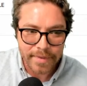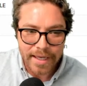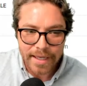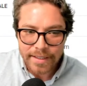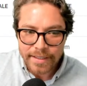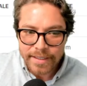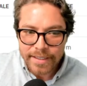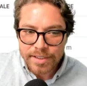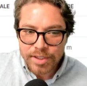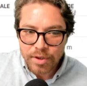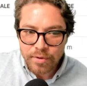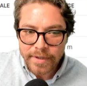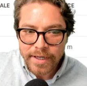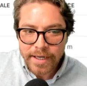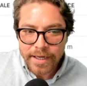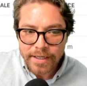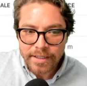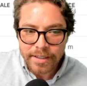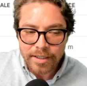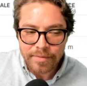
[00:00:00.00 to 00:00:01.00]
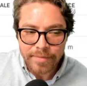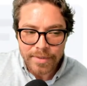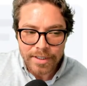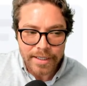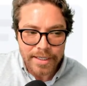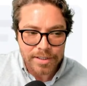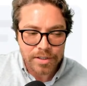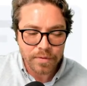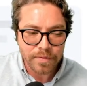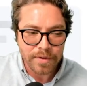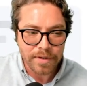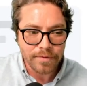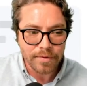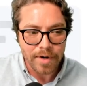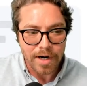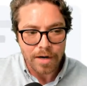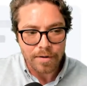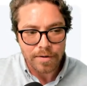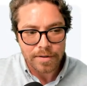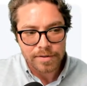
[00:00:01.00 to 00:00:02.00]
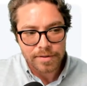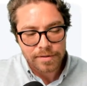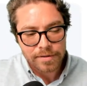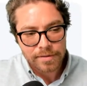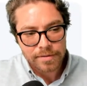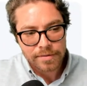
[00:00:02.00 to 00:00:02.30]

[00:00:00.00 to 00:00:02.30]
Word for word: At least three helium in the last 24 hours.